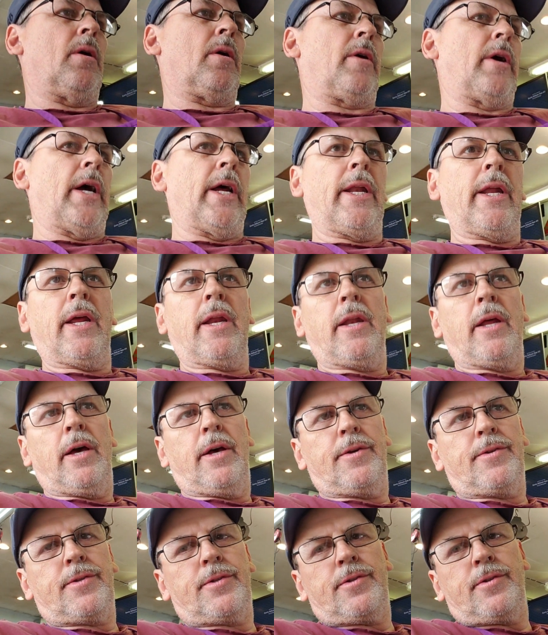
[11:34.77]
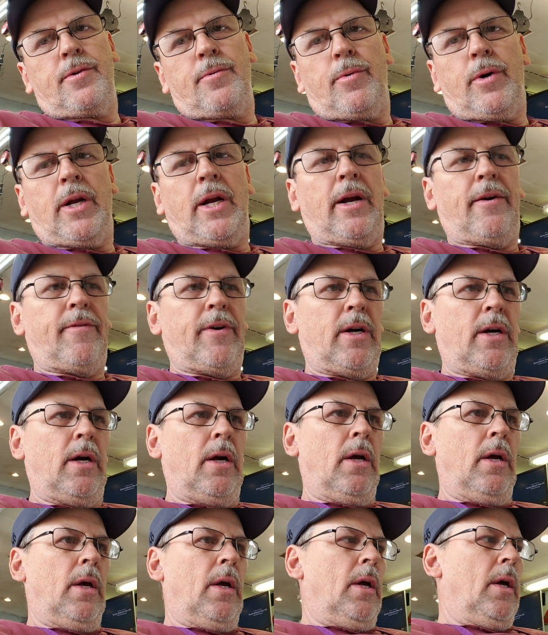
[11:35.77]
or grinding discs or whatever.
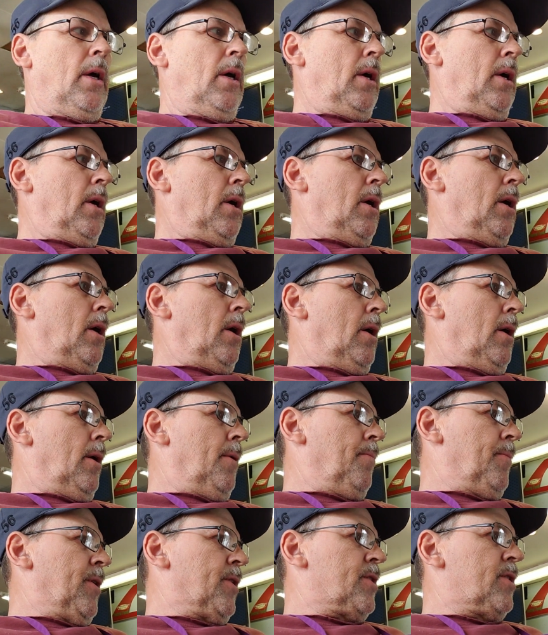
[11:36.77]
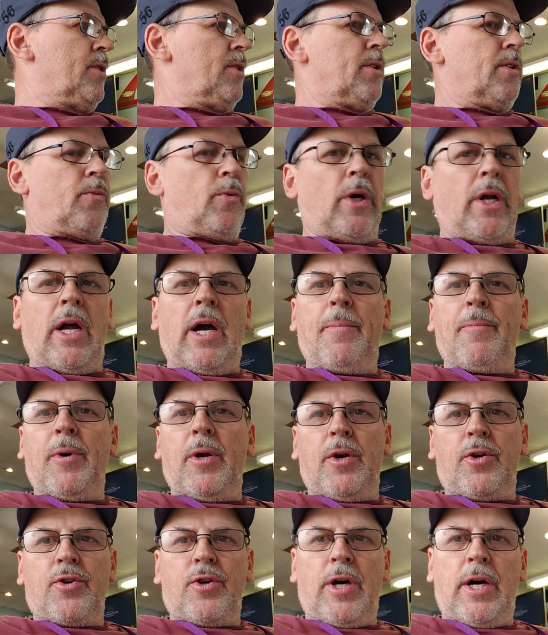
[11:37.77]
This is what I'm
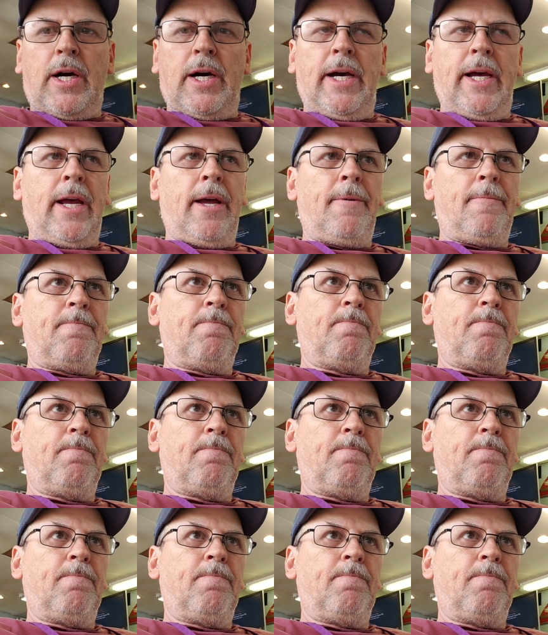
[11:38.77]
going to try.